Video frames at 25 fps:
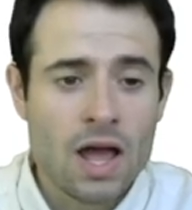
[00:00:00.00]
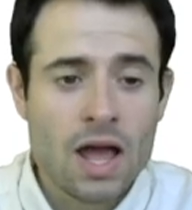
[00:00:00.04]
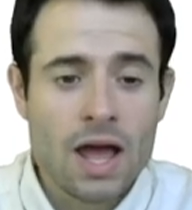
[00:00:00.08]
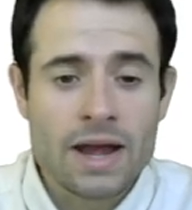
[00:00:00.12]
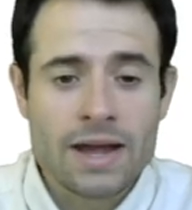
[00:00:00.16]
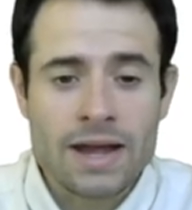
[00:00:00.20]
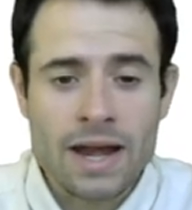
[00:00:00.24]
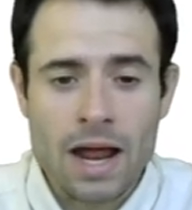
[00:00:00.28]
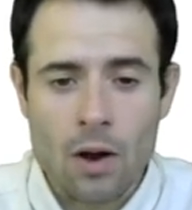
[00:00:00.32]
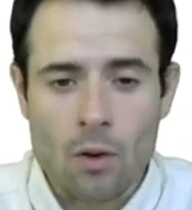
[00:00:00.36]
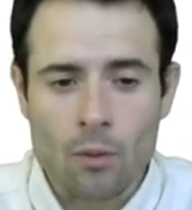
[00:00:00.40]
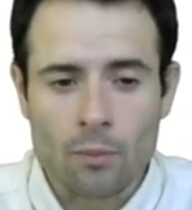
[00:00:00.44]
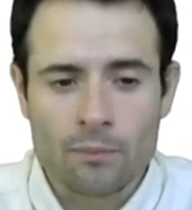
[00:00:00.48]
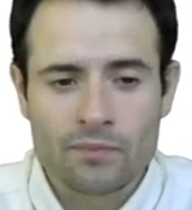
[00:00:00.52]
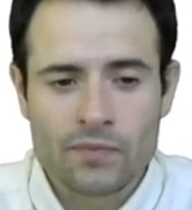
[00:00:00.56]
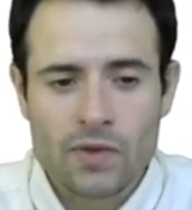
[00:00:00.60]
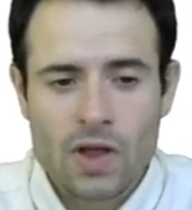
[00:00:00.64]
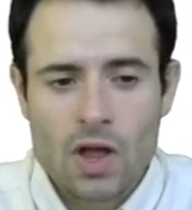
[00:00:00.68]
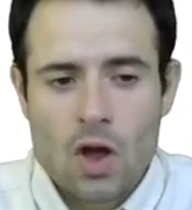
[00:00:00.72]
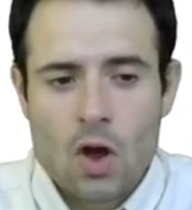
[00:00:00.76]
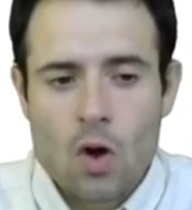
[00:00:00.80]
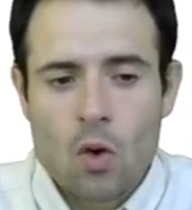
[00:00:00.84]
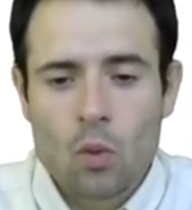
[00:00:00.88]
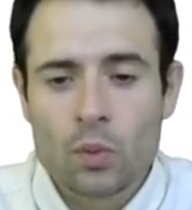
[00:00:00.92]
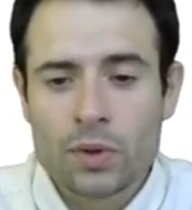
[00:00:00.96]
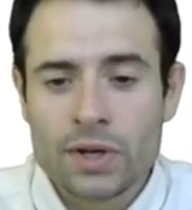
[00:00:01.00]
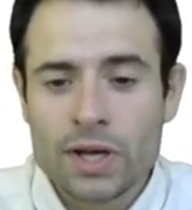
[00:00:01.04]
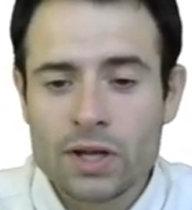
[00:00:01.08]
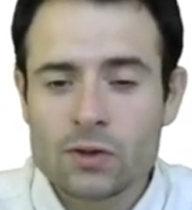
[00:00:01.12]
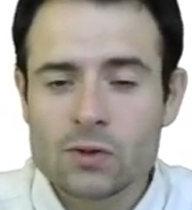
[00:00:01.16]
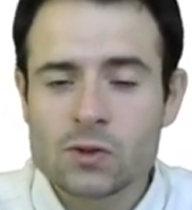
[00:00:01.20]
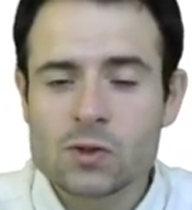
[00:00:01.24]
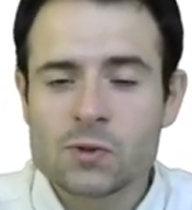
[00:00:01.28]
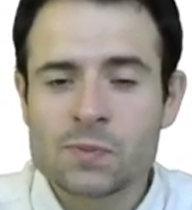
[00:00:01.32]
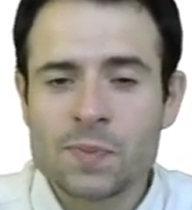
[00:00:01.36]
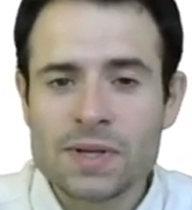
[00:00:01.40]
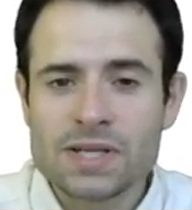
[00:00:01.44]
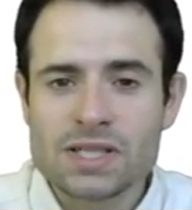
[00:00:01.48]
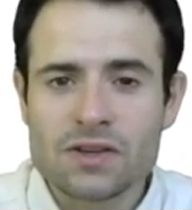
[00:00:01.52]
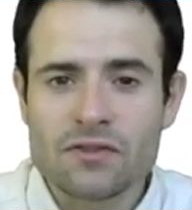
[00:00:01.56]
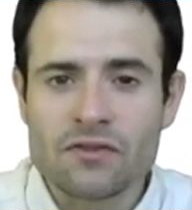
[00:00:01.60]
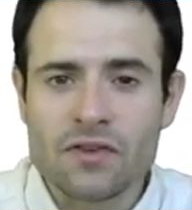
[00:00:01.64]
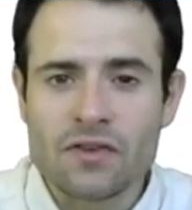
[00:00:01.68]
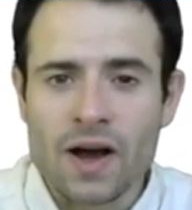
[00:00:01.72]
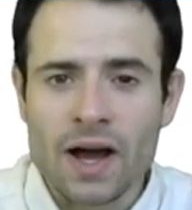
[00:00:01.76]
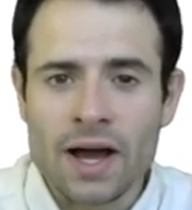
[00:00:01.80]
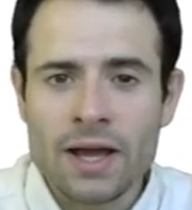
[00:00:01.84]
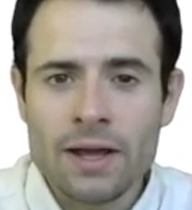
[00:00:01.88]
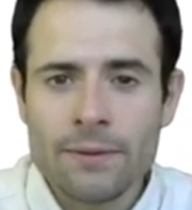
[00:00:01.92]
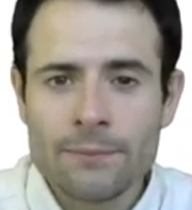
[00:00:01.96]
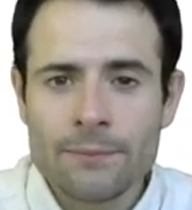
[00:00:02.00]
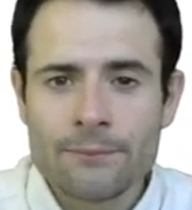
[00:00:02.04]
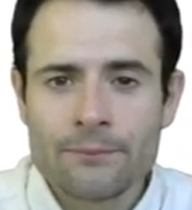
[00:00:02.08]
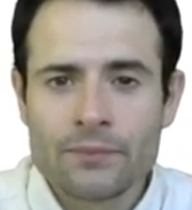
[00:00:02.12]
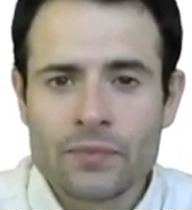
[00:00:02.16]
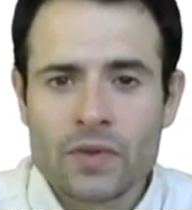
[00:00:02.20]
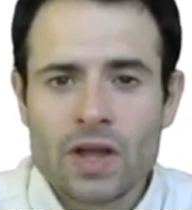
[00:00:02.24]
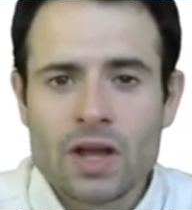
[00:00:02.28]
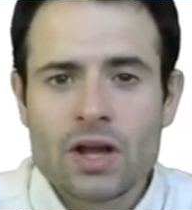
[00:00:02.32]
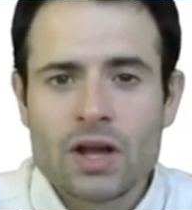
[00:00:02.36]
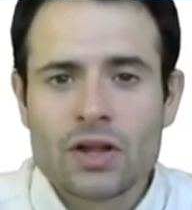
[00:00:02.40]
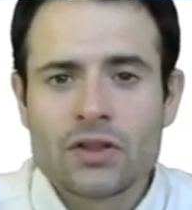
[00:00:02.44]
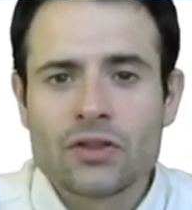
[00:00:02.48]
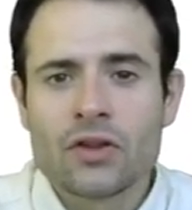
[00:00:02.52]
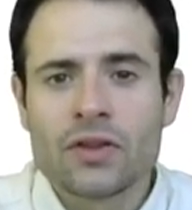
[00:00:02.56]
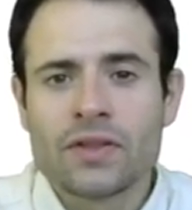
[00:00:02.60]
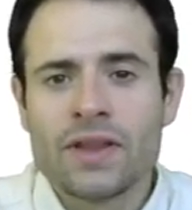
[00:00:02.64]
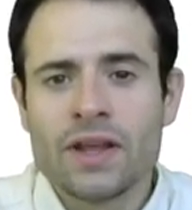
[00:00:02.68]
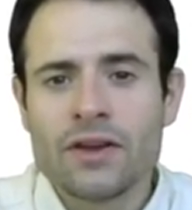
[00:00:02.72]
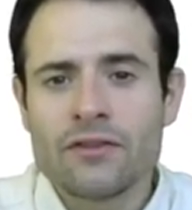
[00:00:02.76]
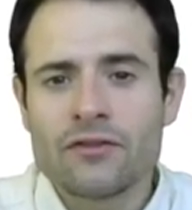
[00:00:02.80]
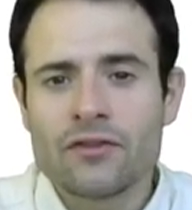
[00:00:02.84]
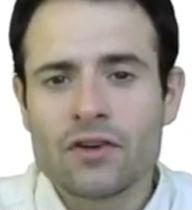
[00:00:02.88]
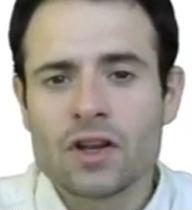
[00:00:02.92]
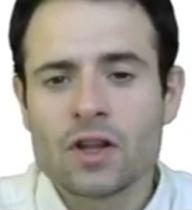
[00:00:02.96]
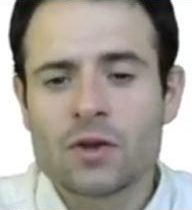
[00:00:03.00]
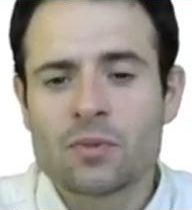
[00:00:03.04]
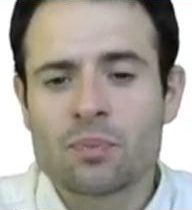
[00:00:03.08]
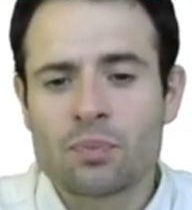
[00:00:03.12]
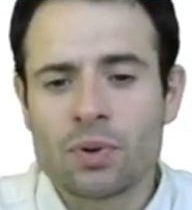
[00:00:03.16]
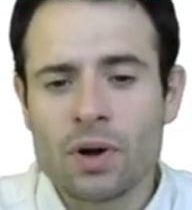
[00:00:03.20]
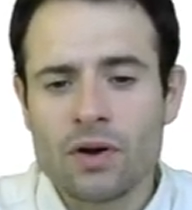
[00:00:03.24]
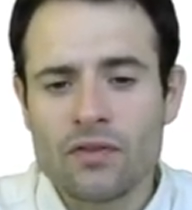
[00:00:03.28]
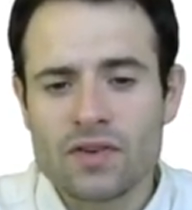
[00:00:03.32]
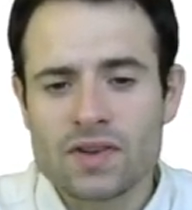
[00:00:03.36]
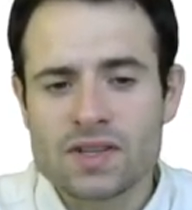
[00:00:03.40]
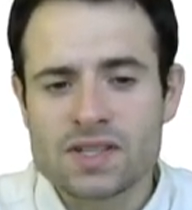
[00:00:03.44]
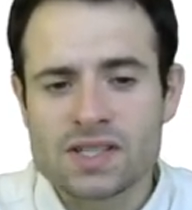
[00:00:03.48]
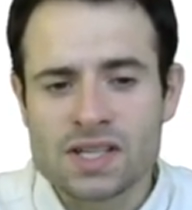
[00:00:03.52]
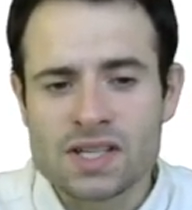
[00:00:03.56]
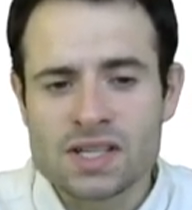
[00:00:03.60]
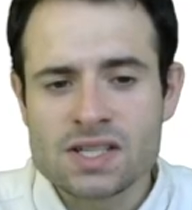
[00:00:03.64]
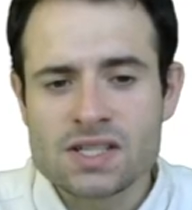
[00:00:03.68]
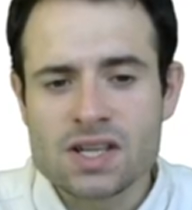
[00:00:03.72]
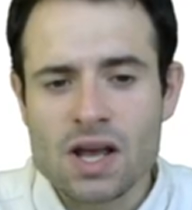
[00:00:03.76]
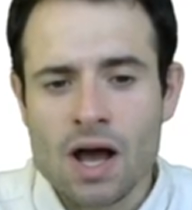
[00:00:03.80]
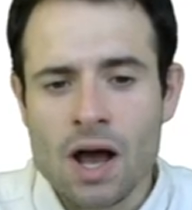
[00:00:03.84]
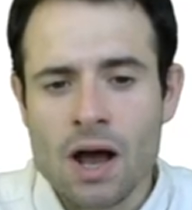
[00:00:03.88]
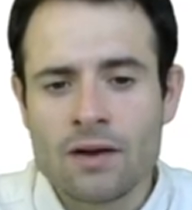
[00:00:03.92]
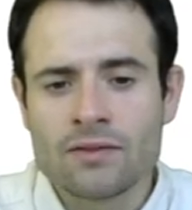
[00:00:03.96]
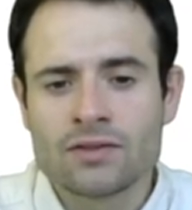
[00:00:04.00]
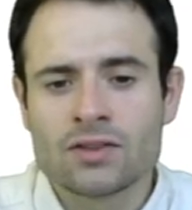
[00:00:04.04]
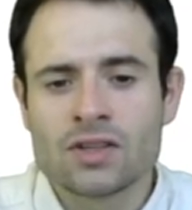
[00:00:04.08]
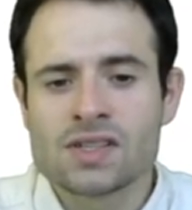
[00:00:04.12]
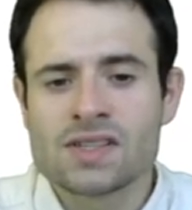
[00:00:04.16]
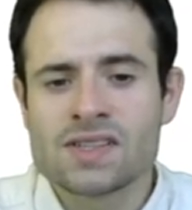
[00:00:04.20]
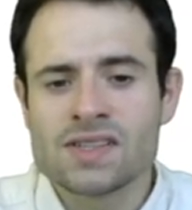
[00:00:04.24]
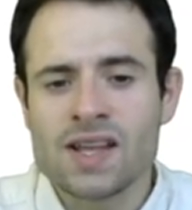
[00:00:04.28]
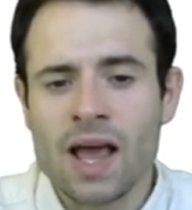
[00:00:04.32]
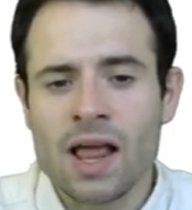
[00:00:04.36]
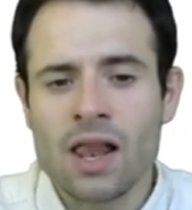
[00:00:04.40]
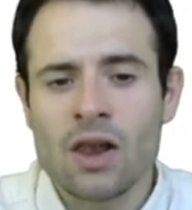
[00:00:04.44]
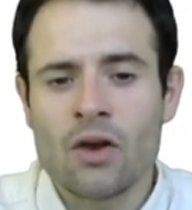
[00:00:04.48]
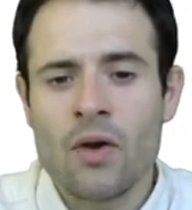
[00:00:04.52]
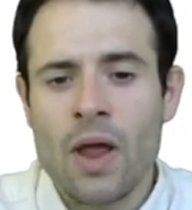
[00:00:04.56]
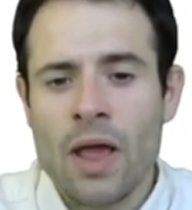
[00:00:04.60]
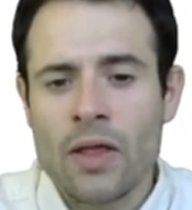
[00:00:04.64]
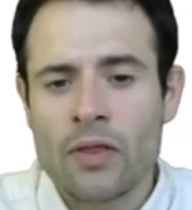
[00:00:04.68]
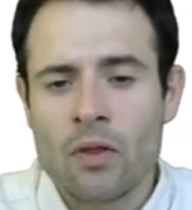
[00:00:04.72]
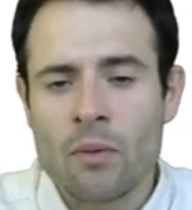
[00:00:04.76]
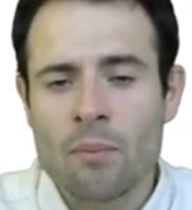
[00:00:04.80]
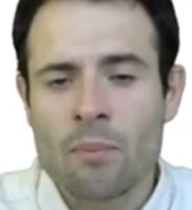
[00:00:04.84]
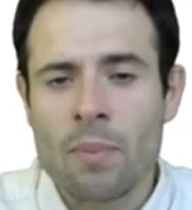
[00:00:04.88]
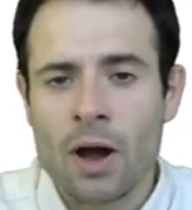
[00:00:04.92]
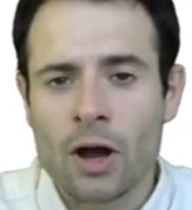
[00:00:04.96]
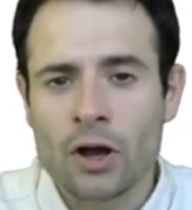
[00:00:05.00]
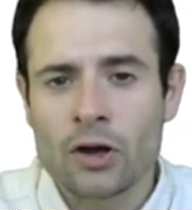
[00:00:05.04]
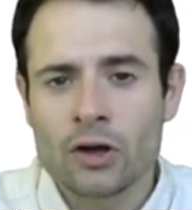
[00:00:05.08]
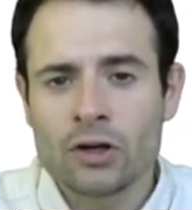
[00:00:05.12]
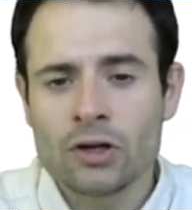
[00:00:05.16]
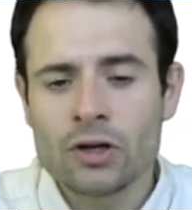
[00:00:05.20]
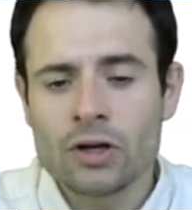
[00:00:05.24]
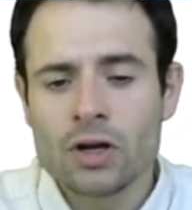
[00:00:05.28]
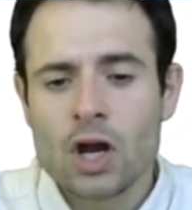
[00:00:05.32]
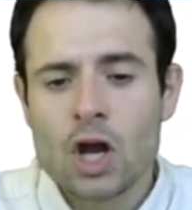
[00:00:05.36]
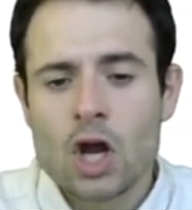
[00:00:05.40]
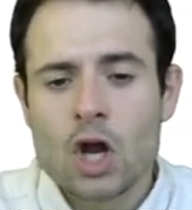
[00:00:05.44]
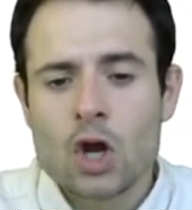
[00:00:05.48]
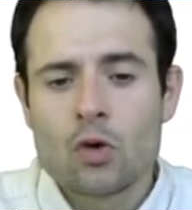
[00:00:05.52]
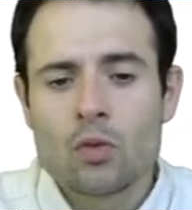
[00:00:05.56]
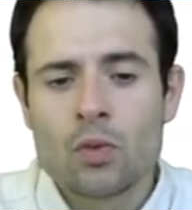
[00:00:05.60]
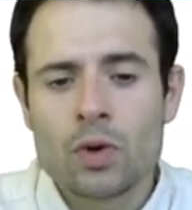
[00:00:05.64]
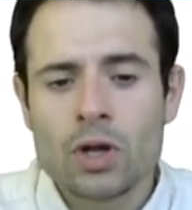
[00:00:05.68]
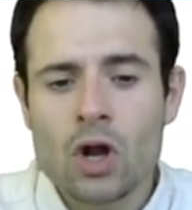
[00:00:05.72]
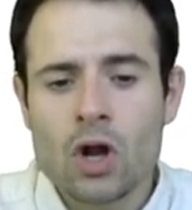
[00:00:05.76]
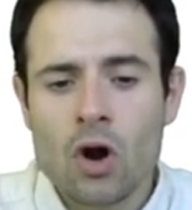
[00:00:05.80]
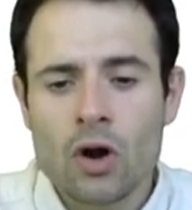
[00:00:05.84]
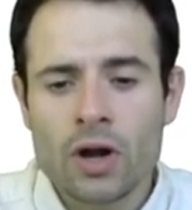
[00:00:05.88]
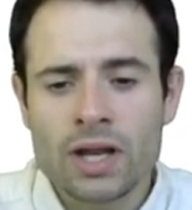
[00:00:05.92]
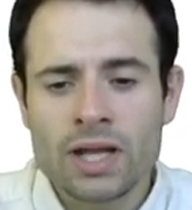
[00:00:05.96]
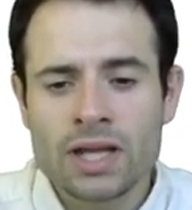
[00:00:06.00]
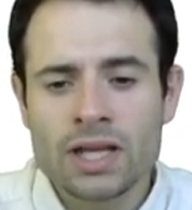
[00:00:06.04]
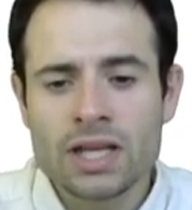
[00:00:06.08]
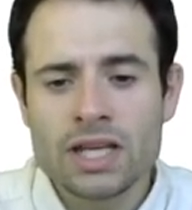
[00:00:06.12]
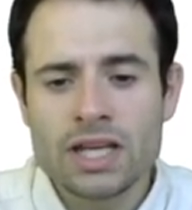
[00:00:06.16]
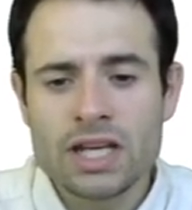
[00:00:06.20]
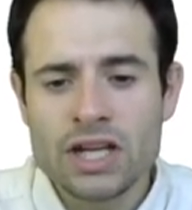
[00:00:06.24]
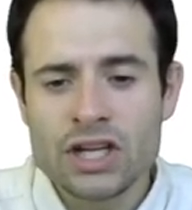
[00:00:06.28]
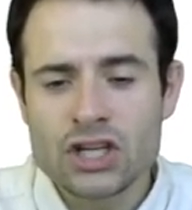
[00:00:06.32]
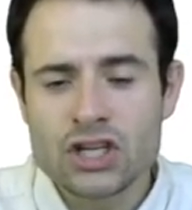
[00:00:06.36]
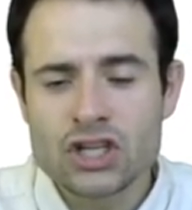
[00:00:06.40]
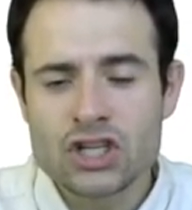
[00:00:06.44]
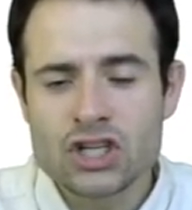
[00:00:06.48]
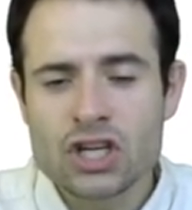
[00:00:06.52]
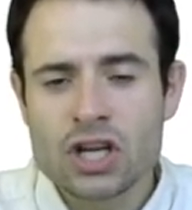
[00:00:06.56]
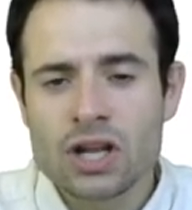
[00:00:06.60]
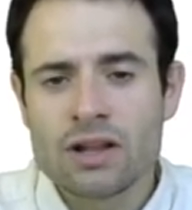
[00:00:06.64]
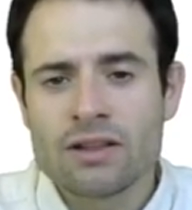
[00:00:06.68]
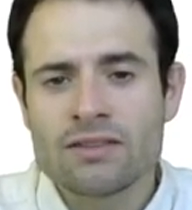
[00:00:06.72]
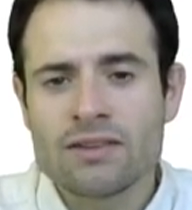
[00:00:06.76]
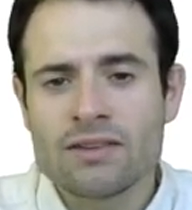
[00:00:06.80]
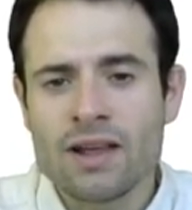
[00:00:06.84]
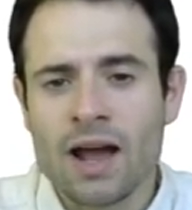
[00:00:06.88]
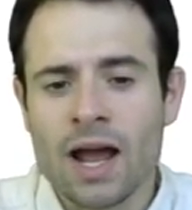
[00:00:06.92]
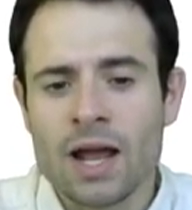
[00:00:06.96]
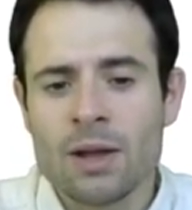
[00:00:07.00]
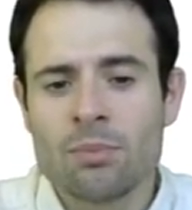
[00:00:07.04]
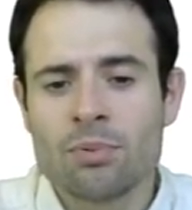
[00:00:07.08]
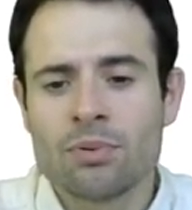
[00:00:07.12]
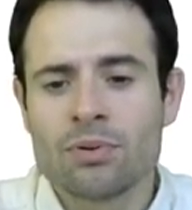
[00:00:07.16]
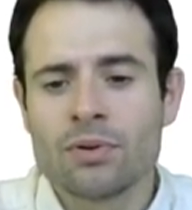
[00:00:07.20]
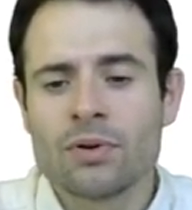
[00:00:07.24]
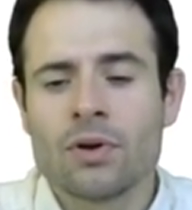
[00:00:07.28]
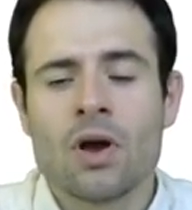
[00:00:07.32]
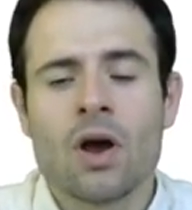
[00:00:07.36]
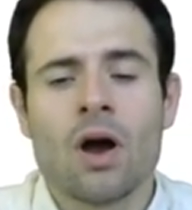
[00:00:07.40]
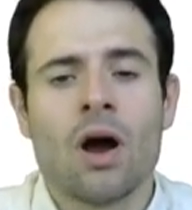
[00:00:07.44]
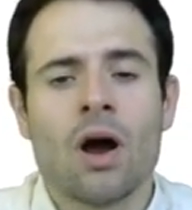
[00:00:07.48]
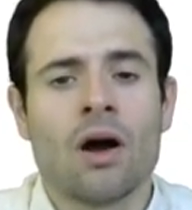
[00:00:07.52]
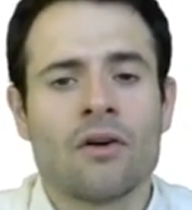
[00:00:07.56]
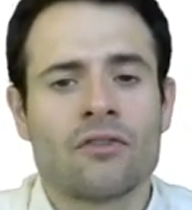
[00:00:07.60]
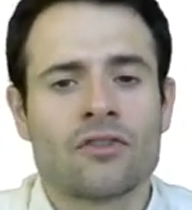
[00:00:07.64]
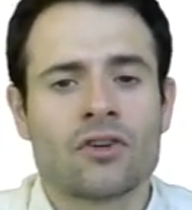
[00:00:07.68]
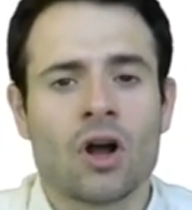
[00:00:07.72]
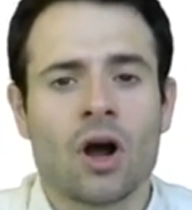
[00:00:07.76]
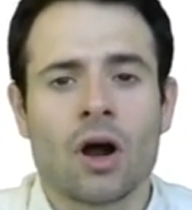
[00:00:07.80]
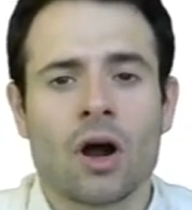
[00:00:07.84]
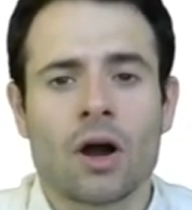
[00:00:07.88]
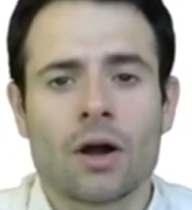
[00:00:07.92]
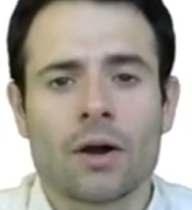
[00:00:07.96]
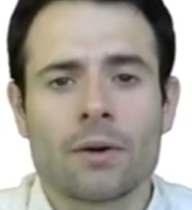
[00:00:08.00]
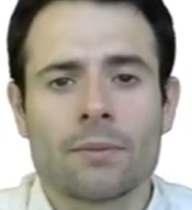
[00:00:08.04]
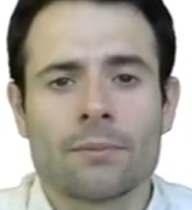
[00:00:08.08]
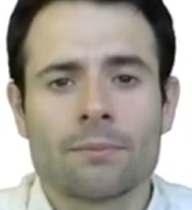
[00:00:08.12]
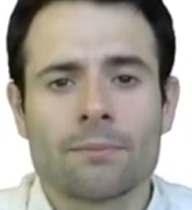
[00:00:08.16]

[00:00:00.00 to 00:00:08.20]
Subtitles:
Now, we need to specify the different preferences of the seller and the buyer regarding each type of car.